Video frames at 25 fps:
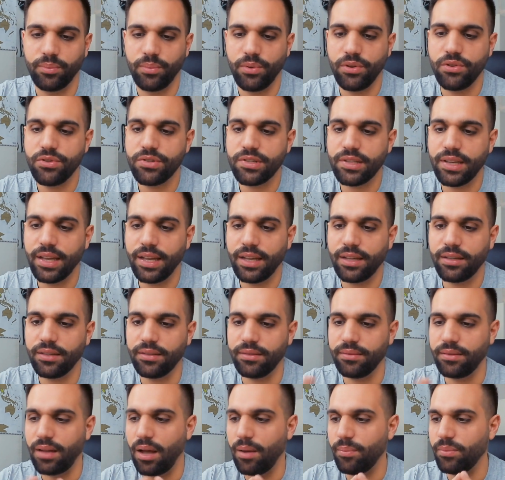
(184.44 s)
music.
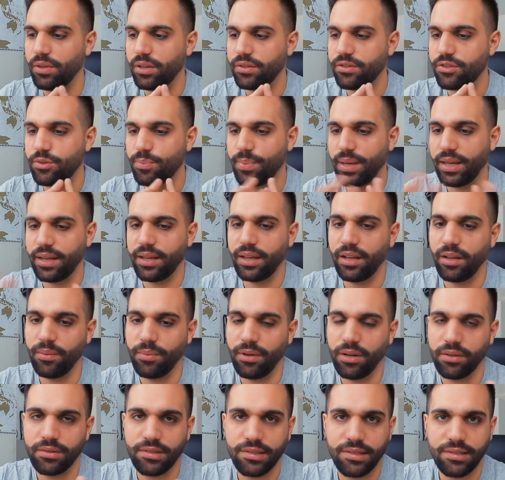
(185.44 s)
I'm not speaking
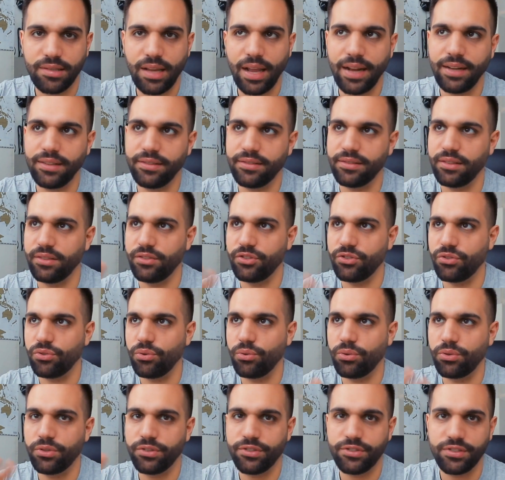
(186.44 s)
about sales and
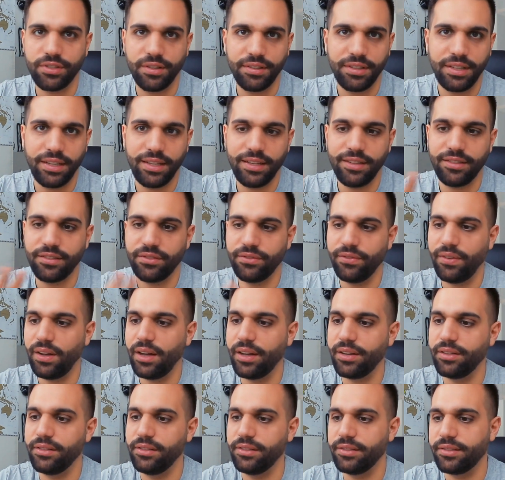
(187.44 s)
stores, CDs,
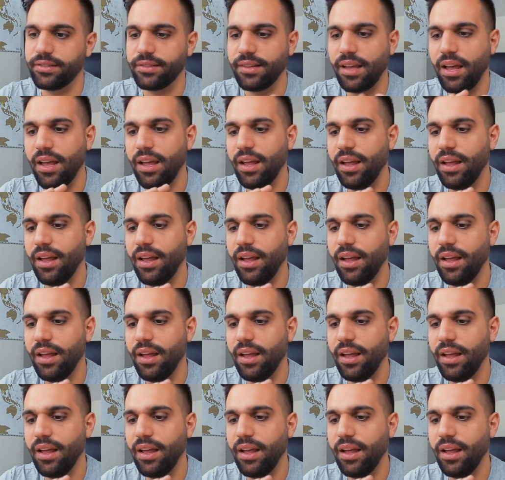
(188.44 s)
vinyls.